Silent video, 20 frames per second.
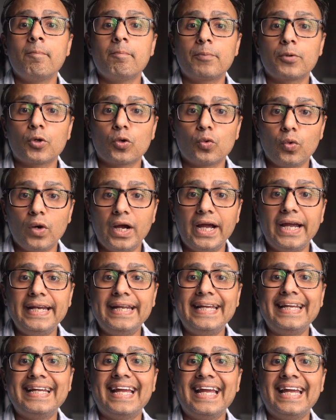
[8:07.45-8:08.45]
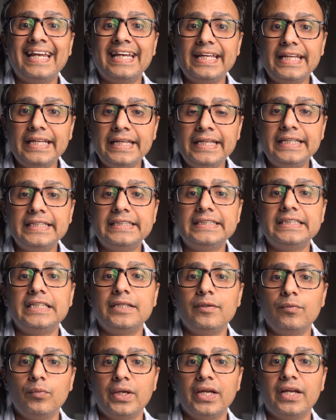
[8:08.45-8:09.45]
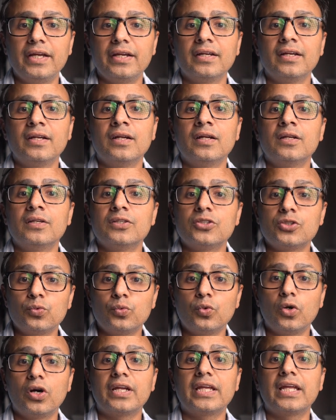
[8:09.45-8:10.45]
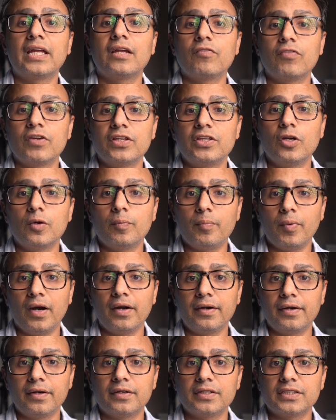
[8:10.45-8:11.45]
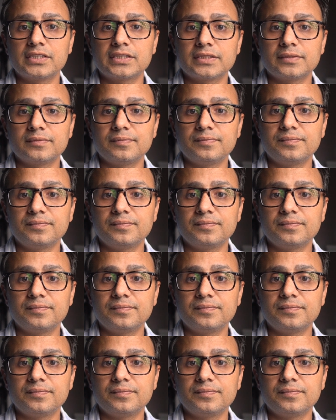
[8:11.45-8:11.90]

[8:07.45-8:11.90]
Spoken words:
providing an easy way to working with your partners.